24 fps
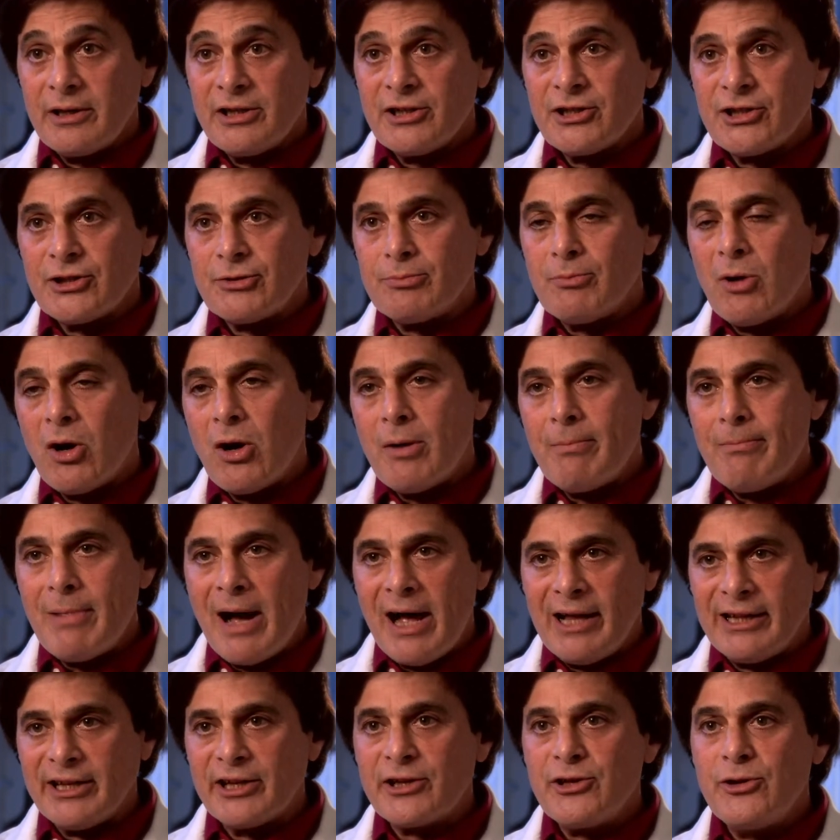small
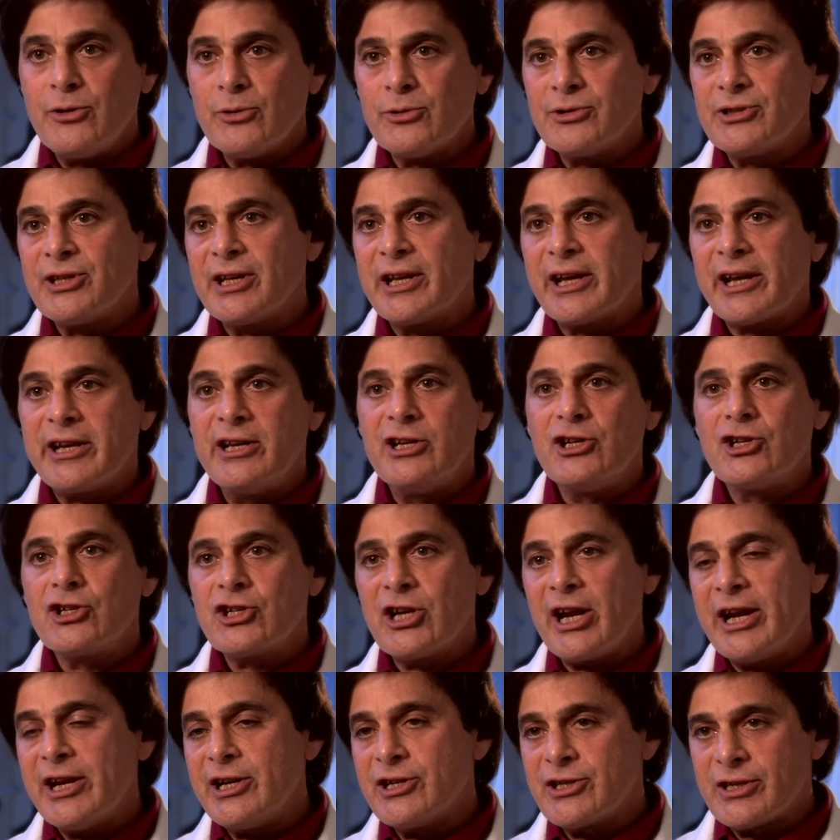molecules that can
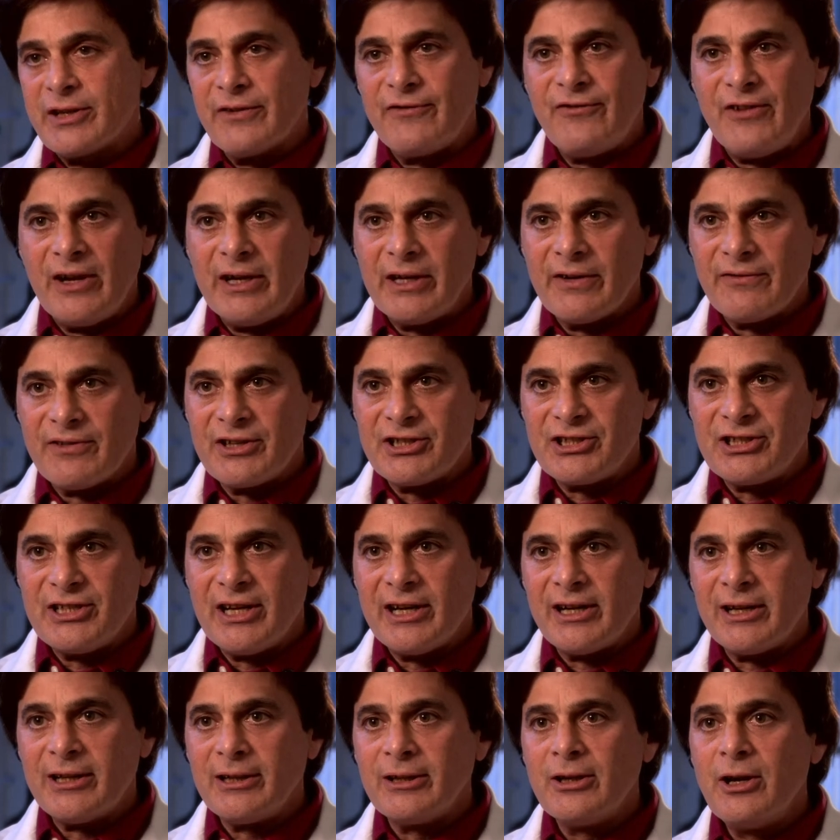change the fate of the
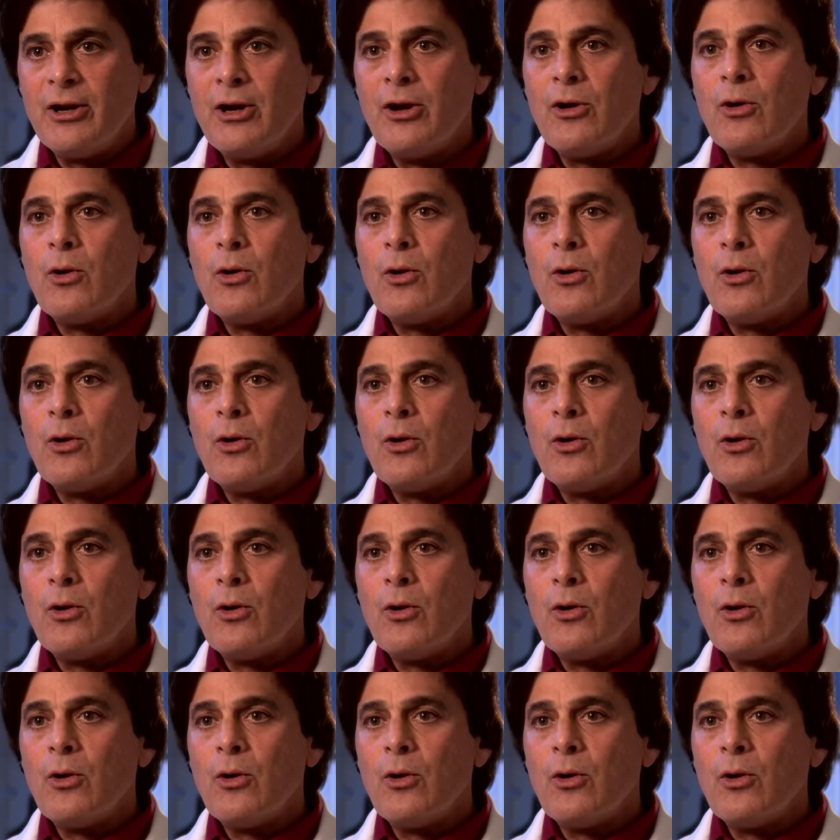cell